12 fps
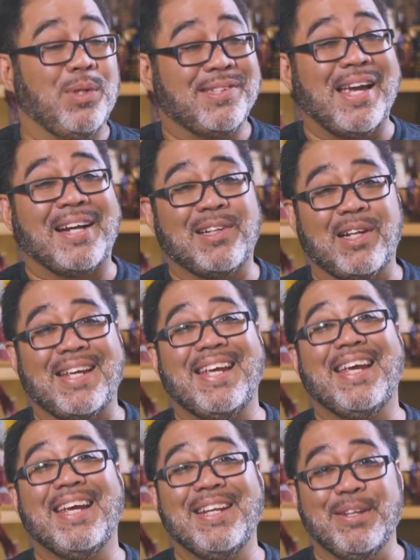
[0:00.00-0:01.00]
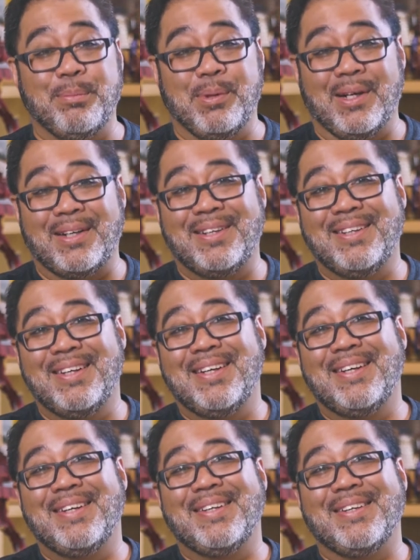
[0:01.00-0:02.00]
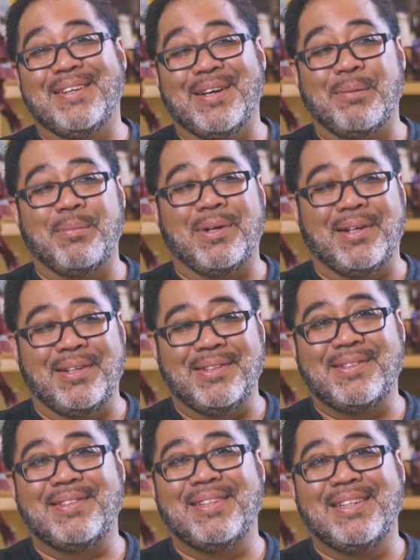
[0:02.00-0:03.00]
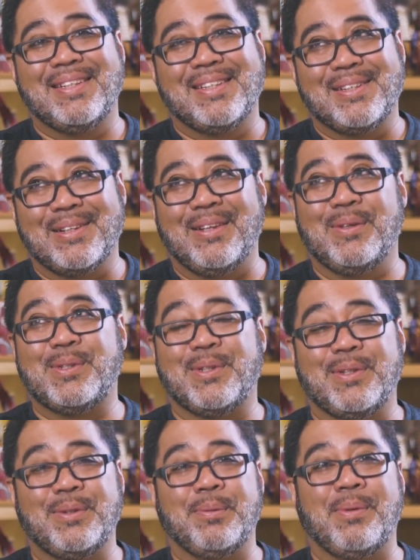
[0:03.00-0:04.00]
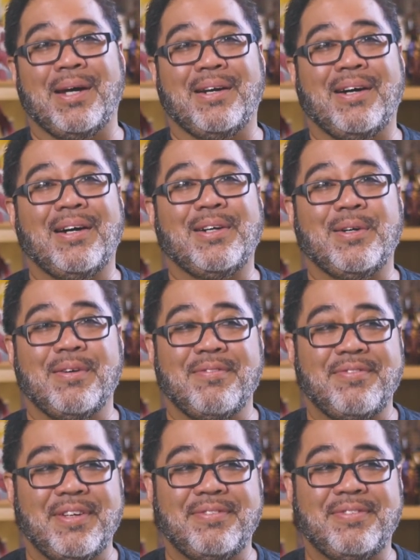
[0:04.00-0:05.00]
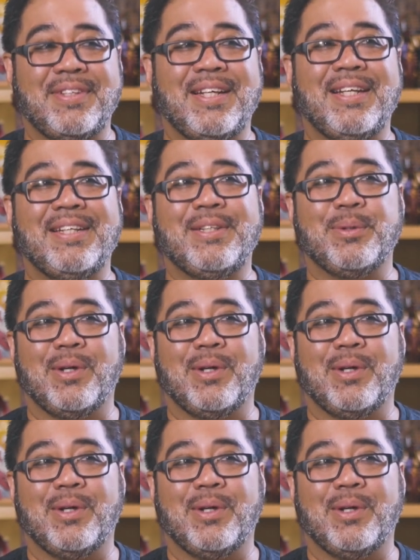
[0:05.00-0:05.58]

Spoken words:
What's actually in the book, numbers closer to about 150 to